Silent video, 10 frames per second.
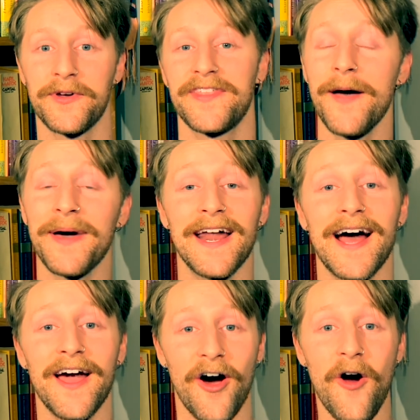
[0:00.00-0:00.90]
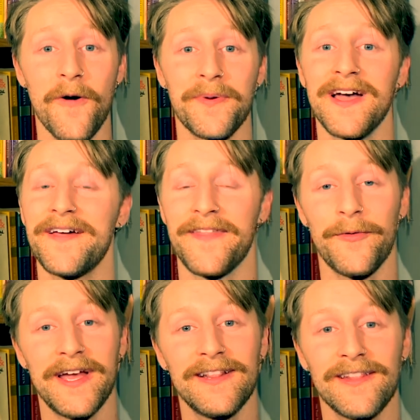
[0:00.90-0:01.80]
with them, and I hope that
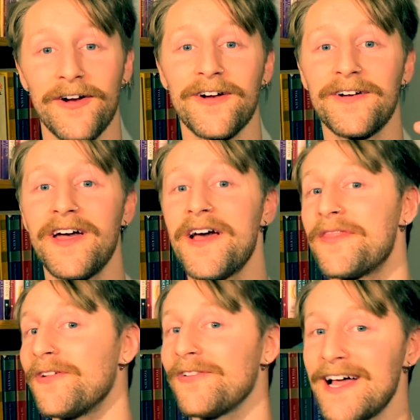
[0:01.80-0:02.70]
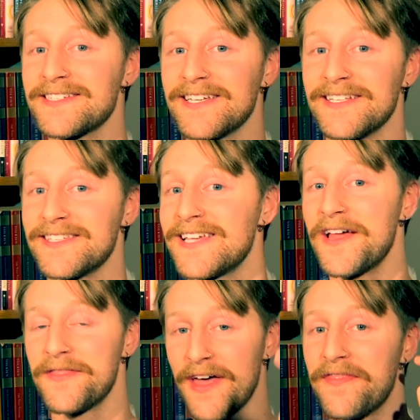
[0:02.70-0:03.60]
we learn the lessons
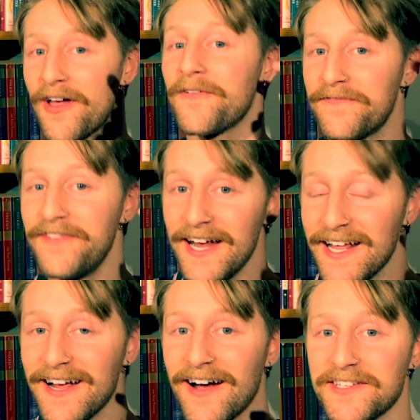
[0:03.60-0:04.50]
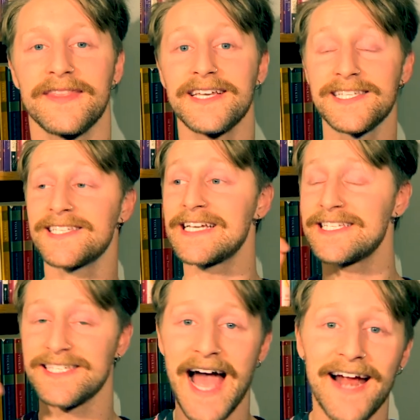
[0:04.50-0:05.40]
that they're feeding us. This is
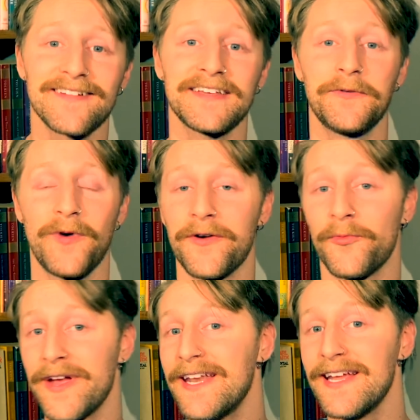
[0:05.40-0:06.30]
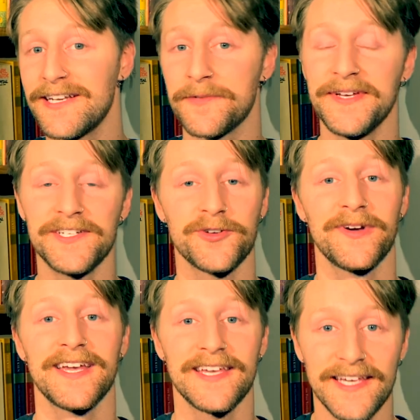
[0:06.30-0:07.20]
exactly what we need to be
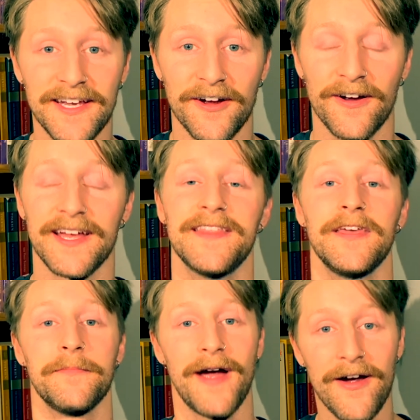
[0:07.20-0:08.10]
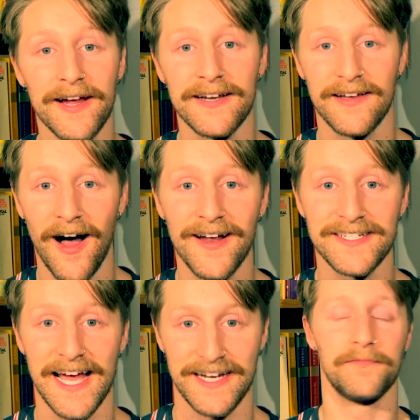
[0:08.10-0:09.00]
doing here in the American
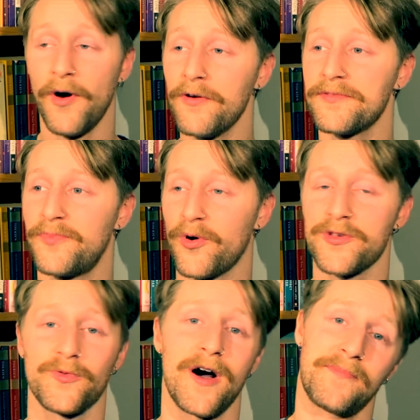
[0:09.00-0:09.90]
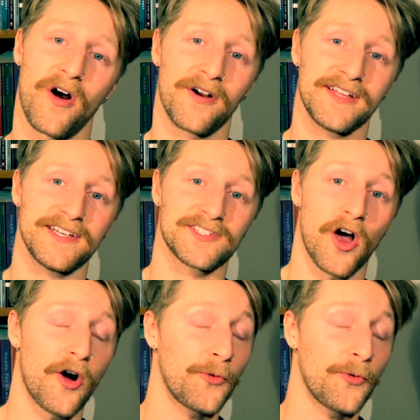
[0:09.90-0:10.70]
context. Both bourgeois parties are